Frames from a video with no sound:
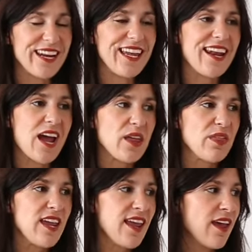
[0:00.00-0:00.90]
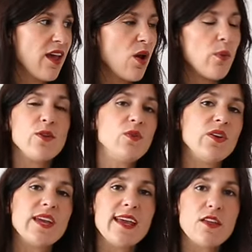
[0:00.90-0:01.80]
And again, I think when you're
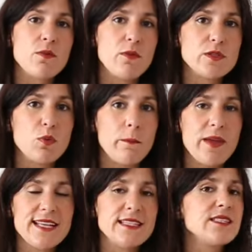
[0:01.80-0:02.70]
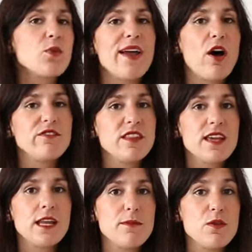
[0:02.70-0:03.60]
looking at your most worn pieces, quite often
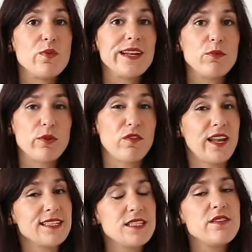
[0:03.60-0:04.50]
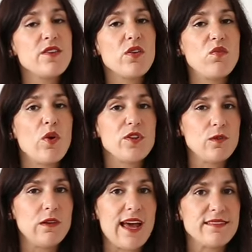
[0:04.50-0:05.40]
they're going to be really reflective of what
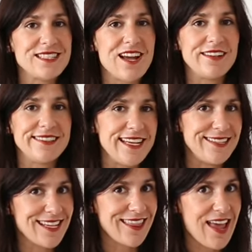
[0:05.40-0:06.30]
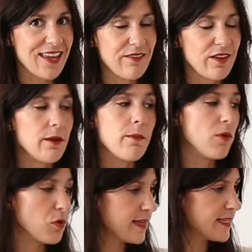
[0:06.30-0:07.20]
your lifestyle needs in that given
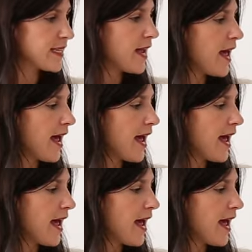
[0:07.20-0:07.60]
moment.